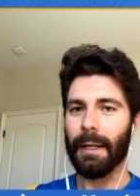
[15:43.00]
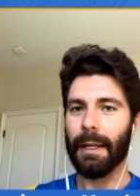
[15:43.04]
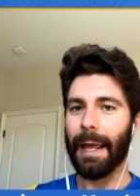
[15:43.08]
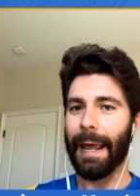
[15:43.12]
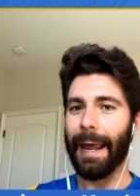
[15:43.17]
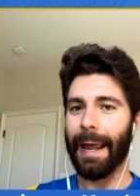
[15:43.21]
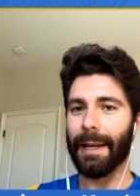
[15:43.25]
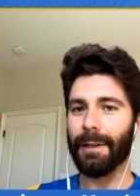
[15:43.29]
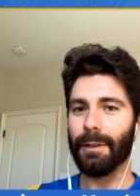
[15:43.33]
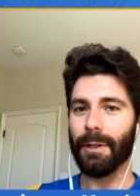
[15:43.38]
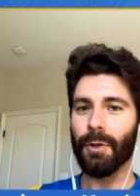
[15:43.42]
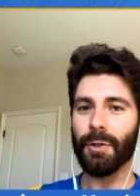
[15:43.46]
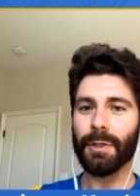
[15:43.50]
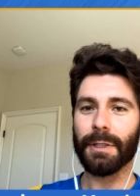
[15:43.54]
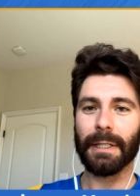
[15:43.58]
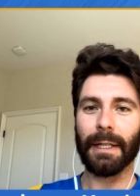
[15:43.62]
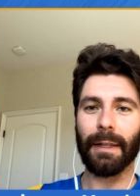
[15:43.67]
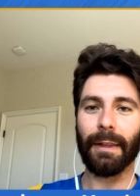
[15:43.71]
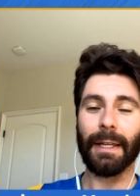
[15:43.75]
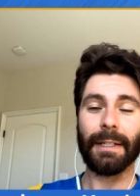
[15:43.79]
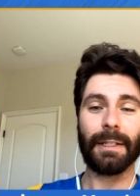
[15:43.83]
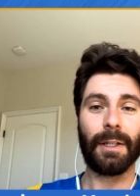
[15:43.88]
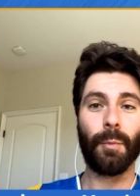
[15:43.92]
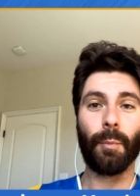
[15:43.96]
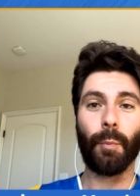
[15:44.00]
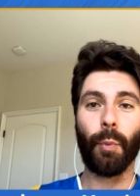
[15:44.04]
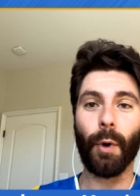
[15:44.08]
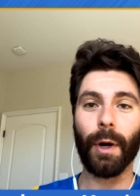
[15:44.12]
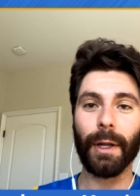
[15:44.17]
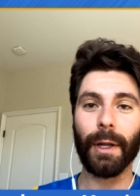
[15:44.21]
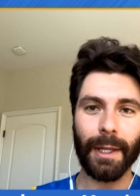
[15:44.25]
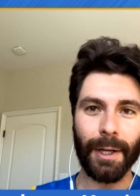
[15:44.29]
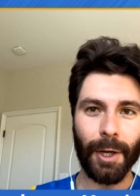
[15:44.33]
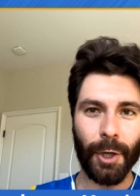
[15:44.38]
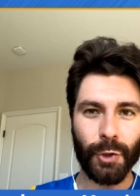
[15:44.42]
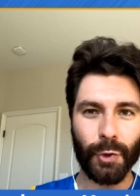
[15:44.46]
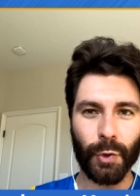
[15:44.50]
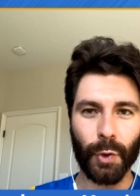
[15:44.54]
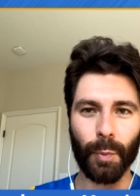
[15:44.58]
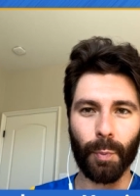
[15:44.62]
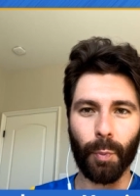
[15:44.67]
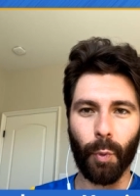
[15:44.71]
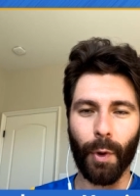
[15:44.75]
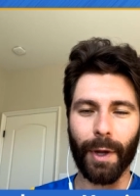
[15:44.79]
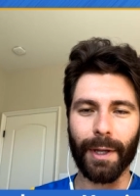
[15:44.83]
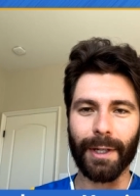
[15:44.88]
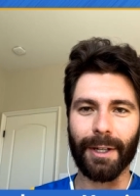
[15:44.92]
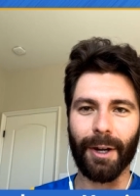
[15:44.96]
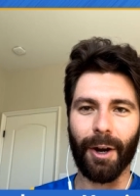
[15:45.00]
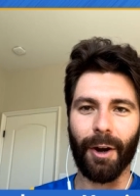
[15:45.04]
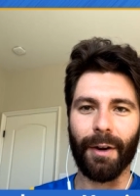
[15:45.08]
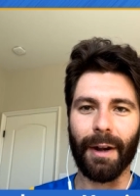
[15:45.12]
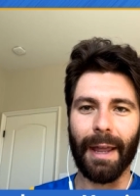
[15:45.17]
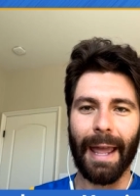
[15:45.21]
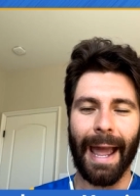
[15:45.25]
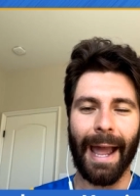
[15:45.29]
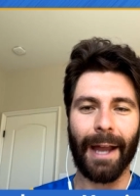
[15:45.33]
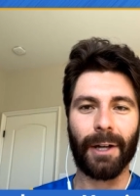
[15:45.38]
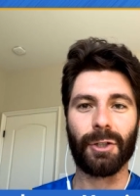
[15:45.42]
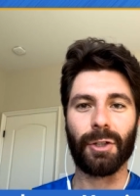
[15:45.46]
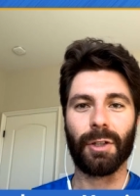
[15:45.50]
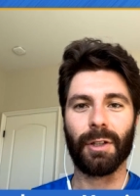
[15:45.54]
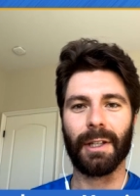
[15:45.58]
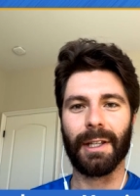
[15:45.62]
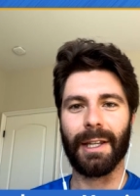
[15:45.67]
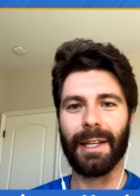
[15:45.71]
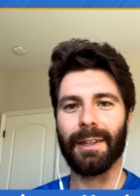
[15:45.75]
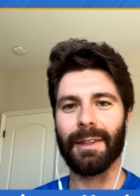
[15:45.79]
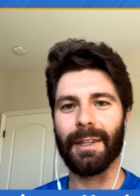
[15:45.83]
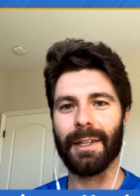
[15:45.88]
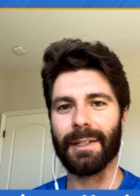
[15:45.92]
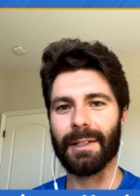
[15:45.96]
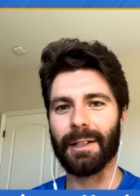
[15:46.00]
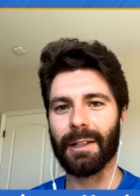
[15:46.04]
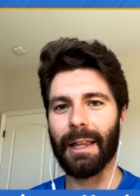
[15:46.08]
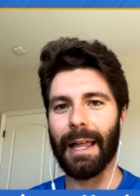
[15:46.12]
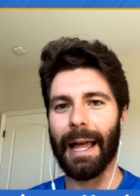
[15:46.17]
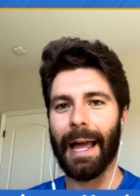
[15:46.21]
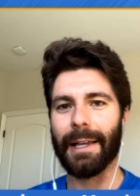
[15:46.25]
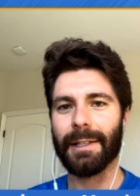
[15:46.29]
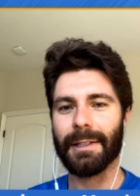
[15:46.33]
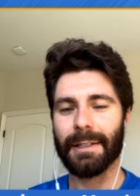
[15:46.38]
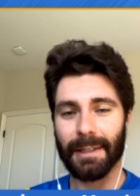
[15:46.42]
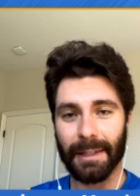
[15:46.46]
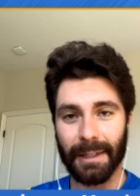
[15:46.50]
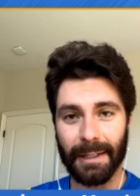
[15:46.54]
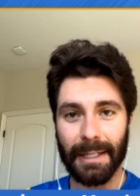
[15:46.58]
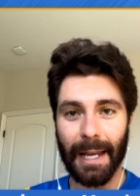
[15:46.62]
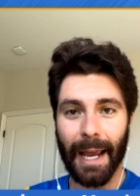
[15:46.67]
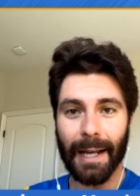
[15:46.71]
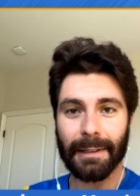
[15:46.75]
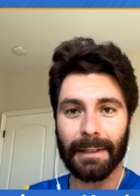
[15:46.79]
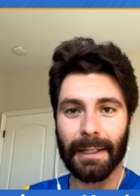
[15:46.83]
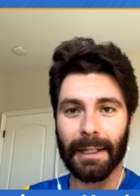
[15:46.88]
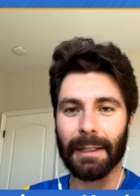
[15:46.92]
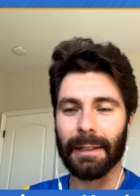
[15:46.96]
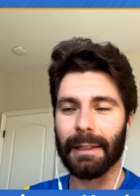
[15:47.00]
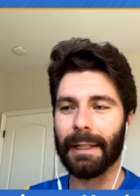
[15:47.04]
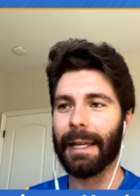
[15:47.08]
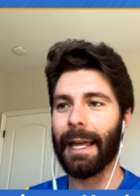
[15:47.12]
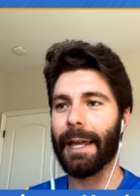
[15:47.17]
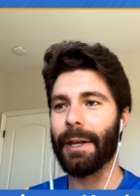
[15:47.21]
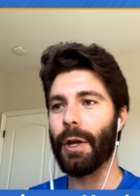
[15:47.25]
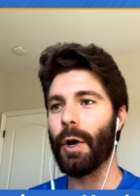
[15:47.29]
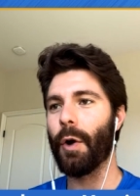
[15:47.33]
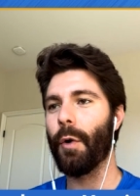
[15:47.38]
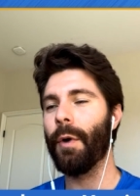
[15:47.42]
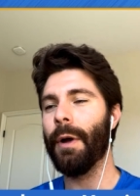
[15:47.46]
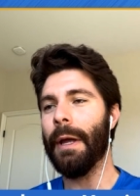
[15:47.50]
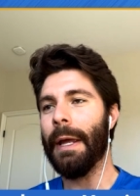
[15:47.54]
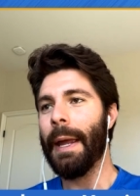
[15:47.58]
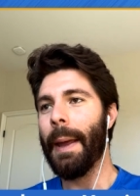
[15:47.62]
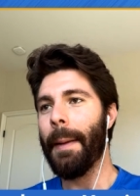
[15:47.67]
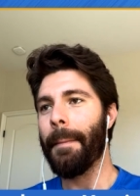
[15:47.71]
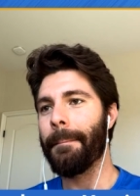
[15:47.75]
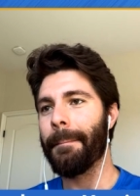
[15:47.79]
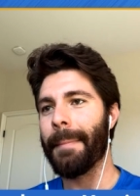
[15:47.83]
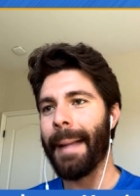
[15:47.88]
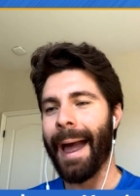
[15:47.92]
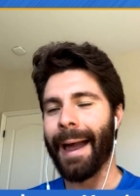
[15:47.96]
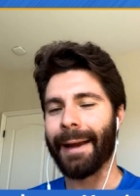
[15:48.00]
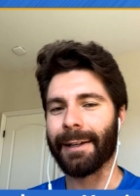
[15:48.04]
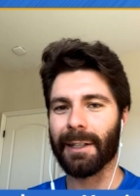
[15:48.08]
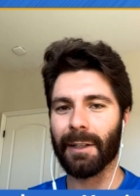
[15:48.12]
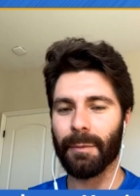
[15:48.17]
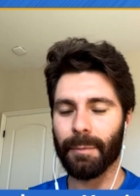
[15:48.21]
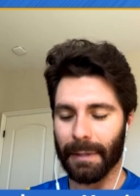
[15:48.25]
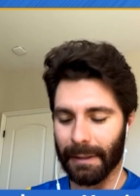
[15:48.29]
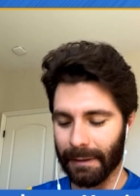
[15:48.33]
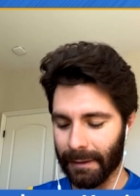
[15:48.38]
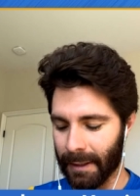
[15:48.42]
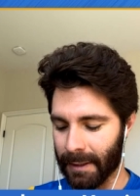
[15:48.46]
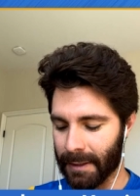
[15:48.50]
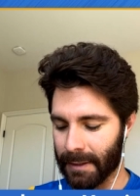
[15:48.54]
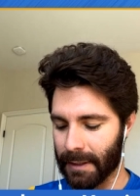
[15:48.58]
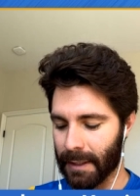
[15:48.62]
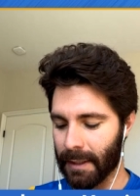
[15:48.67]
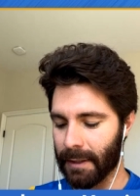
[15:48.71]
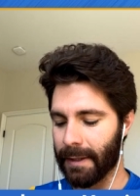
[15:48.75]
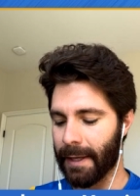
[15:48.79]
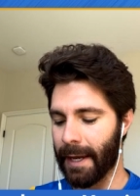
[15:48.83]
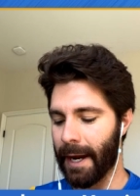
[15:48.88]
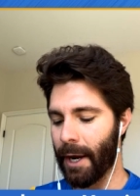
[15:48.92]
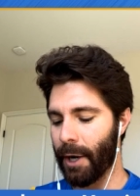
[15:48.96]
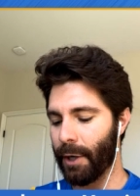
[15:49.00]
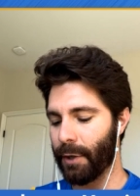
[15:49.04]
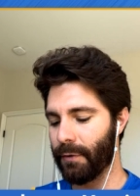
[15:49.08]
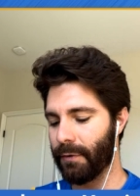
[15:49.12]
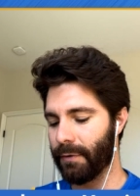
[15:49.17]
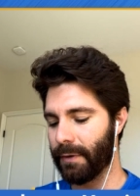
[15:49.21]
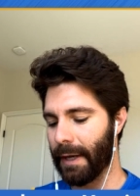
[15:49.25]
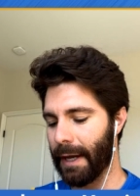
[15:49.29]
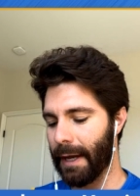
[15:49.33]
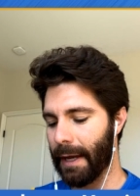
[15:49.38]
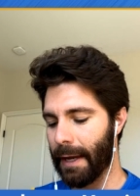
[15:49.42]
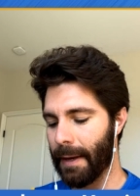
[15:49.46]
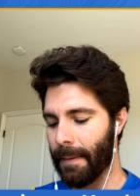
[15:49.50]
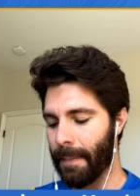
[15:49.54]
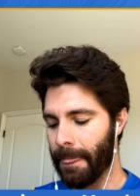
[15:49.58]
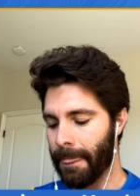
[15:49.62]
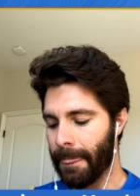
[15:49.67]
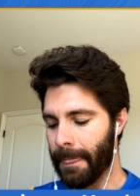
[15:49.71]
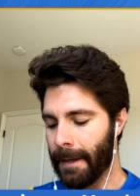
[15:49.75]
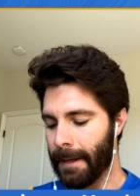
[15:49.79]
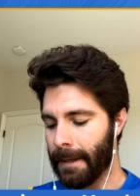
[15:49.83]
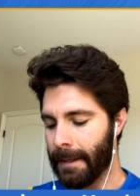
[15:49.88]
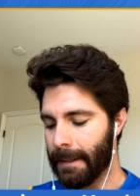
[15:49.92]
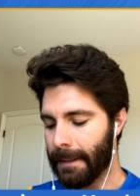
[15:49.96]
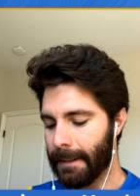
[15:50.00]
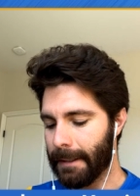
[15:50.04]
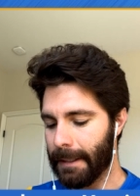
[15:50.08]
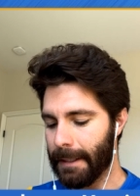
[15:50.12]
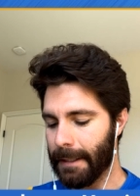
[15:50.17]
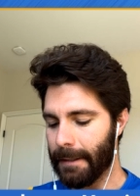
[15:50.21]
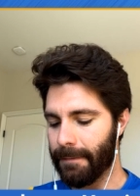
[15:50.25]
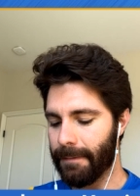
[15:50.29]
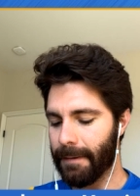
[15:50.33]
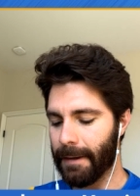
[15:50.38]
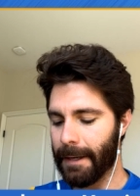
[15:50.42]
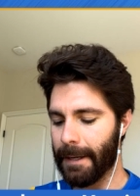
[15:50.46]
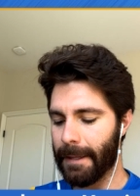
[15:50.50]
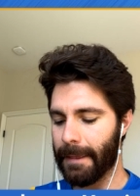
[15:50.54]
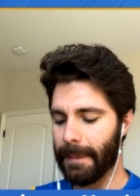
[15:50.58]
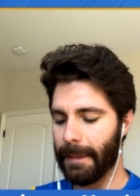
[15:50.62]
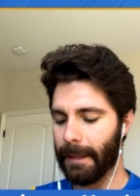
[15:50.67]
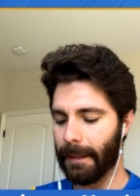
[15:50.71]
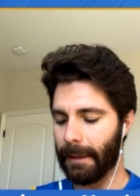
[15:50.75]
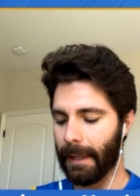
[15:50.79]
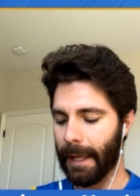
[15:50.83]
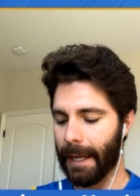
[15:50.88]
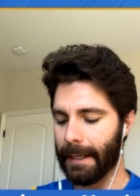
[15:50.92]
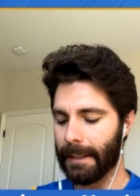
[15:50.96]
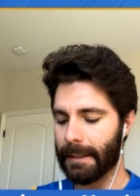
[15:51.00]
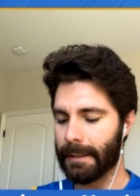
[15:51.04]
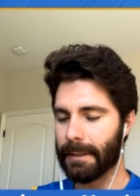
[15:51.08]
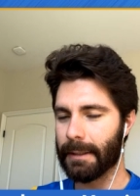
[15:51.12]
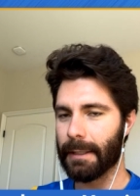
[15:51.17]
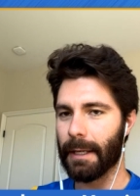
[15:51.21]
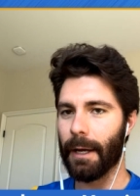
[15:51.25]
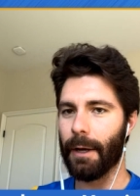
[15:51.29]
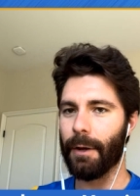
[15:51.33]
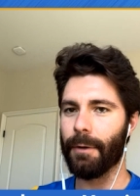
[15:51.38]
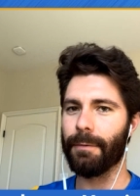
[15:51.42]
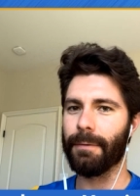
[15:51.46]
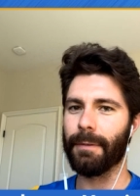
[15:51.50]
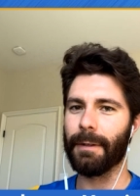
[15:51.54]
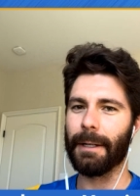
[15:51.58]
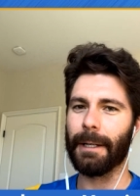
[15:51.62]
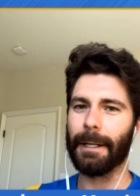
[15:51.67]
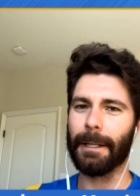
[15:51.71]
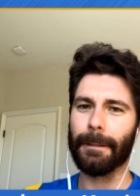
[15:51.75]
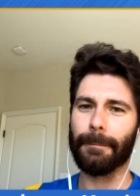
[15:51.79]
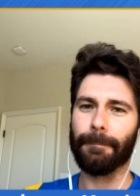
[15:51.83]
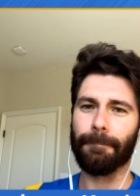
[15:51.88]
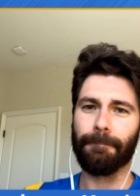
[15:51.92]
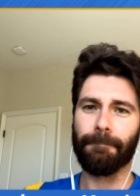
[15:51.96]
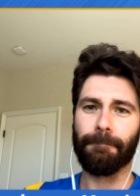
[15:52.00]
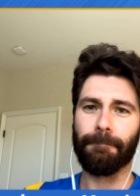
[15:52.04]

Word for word: And UCLA didn't bring in a true point guard actually in this class. Technically, I know Mack could be listed there. You've got even the likes of uh,